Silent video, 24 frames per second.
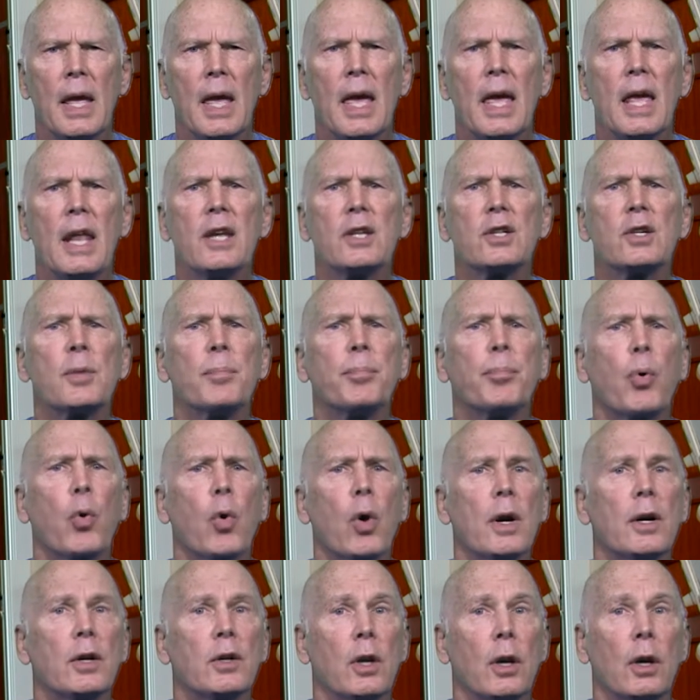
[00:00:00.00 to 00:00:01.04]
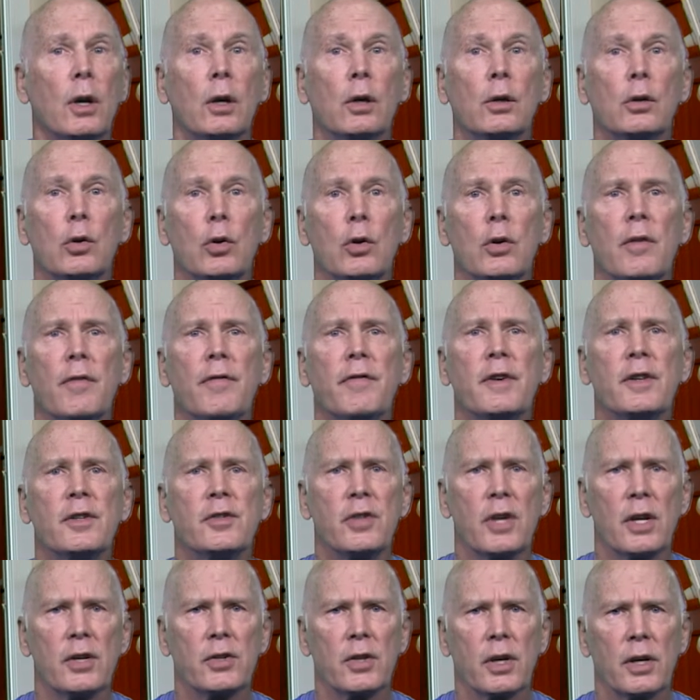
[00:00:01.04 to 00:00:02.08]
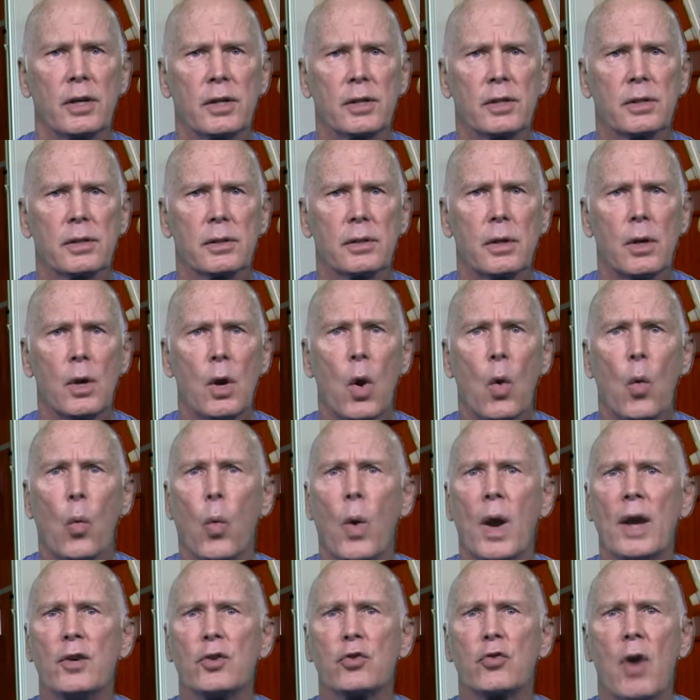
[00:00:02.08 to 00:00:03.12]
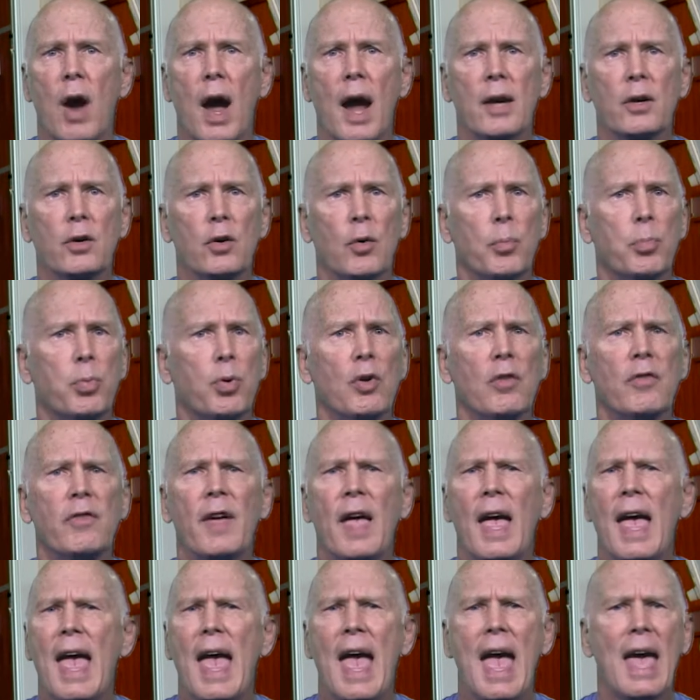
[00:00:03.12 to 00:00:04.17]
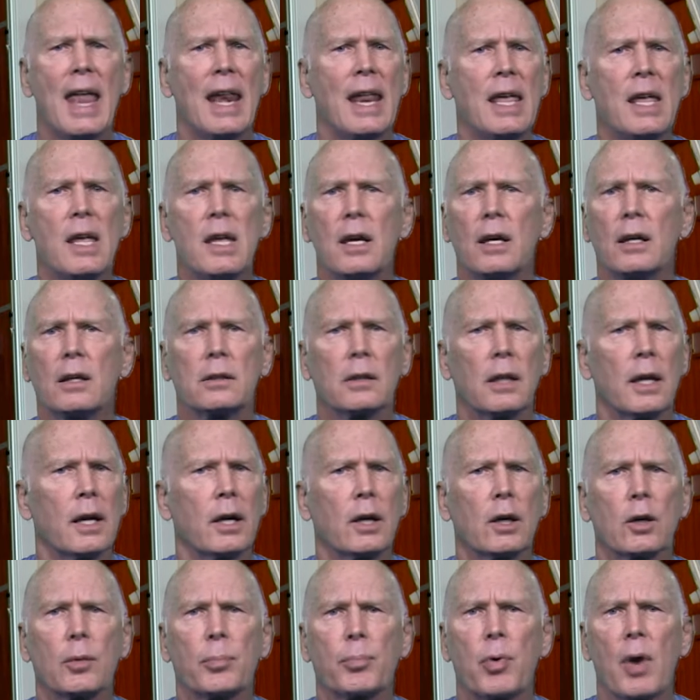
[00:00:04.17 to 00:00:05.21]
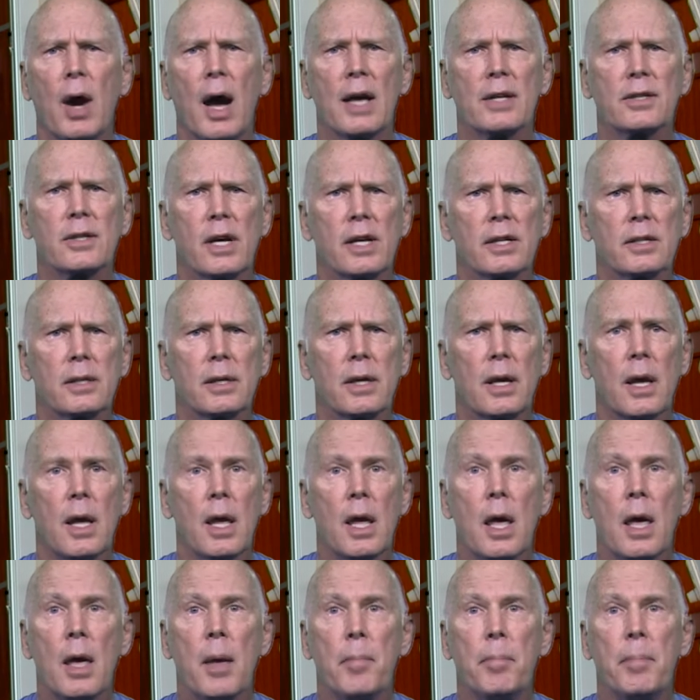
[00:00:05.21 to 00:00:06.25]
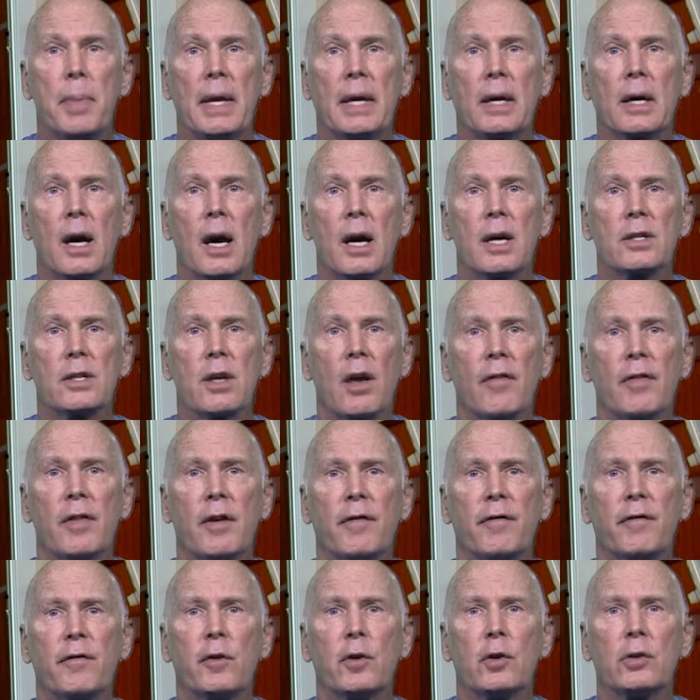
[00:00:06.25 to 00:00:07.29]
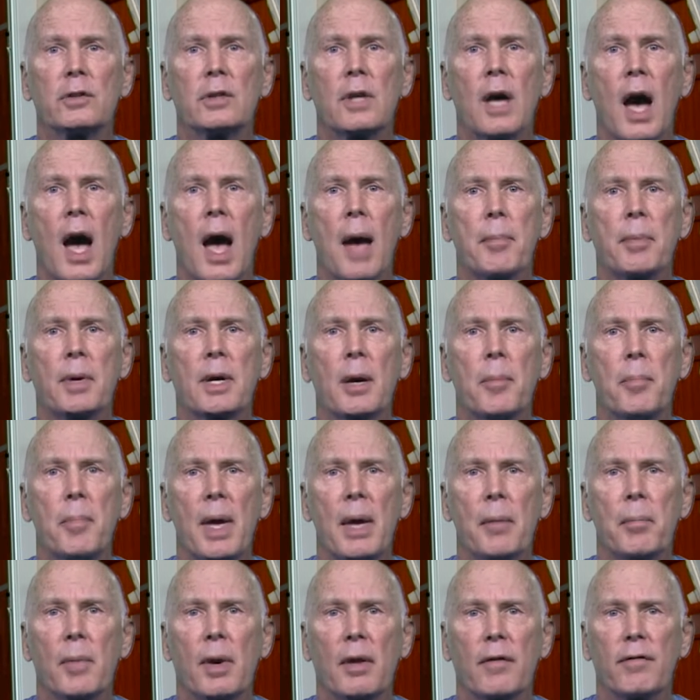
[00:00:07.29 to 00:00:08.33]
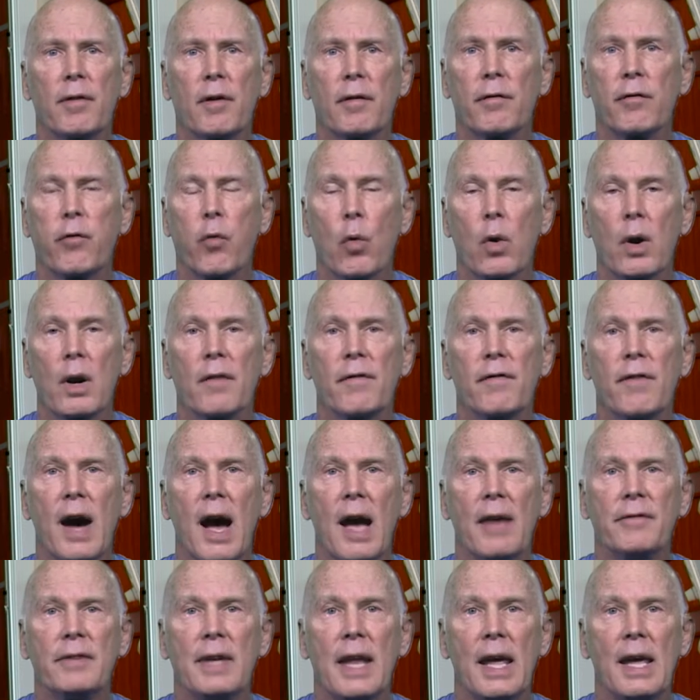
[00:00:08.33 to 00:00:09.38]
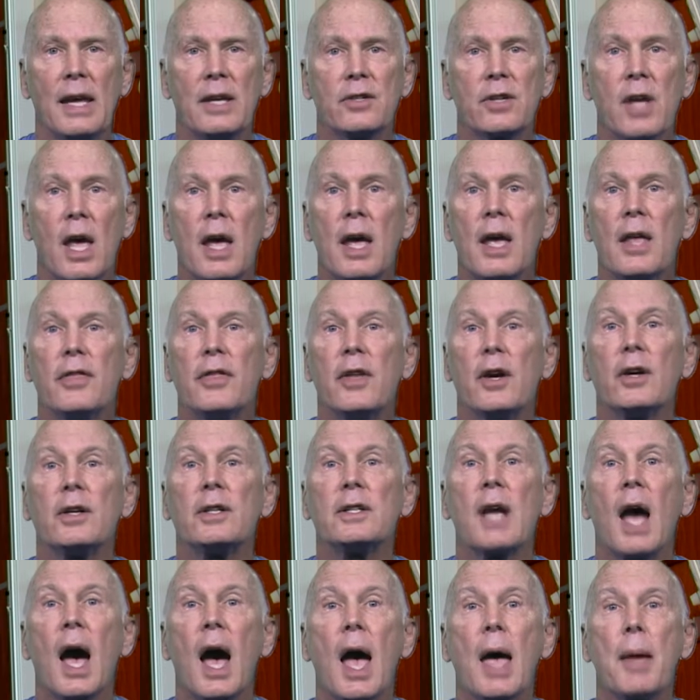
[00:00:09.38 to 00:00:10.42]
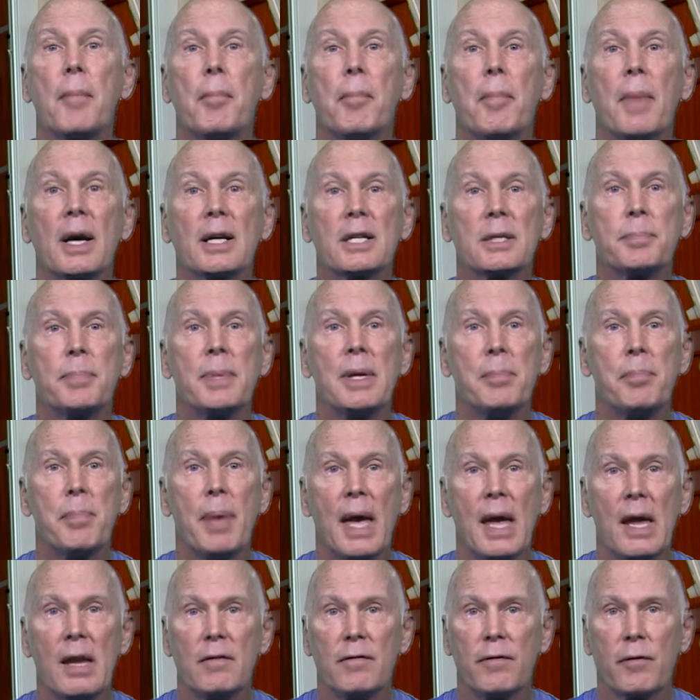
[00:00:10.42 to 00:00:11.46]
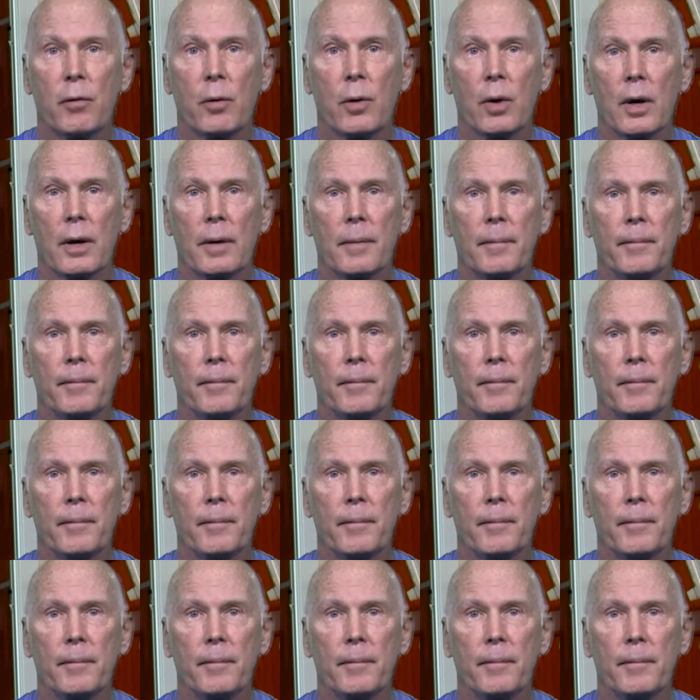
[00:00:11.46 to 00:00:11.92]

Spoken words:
It is important to include physicians when trying to improve any clinical process. Because of the full-time commitment for 4 to 5 days, their time must be paid for.